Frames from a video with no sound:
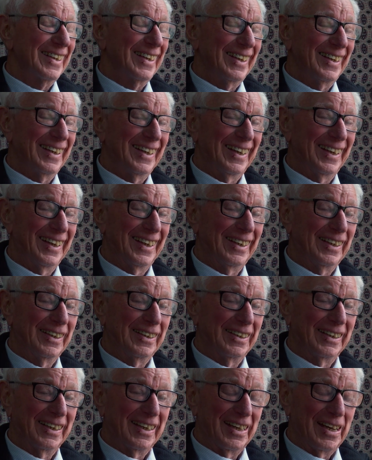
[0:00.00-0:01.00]
I'm
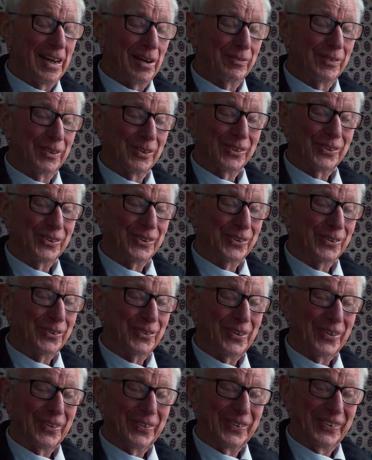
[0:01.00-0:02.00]
not sure
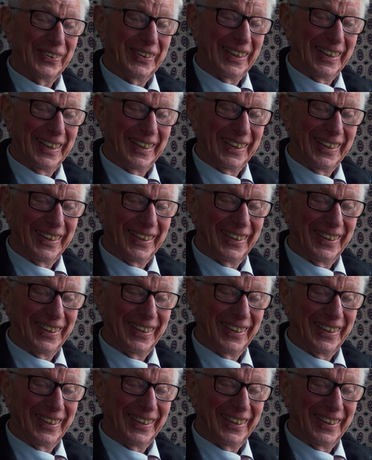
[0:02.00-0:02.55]
whether we did or